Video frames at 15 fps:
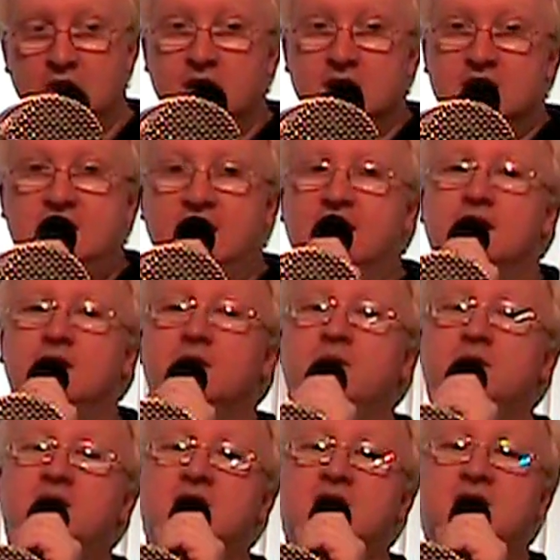So
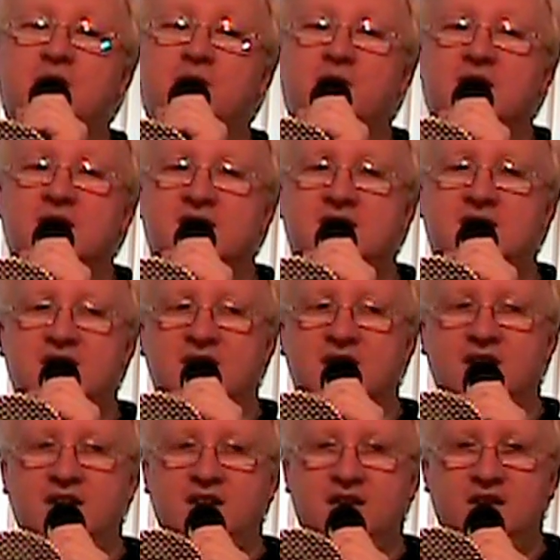this it was
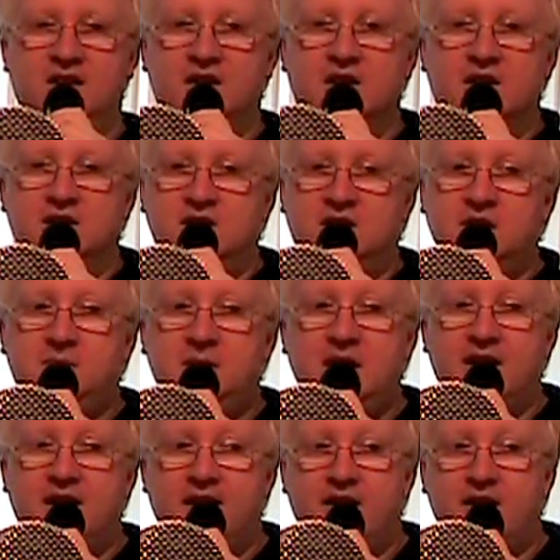
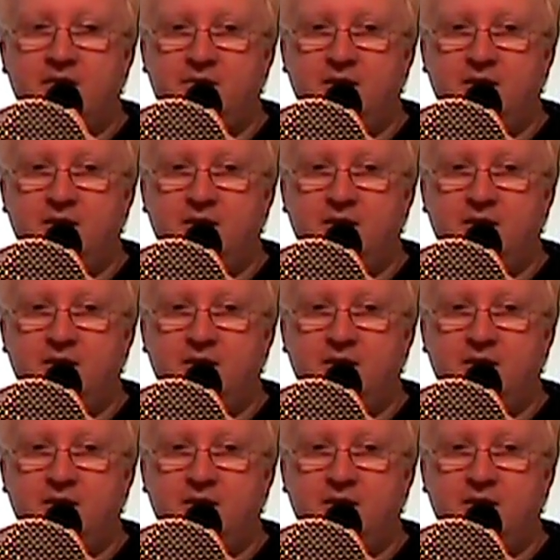DBR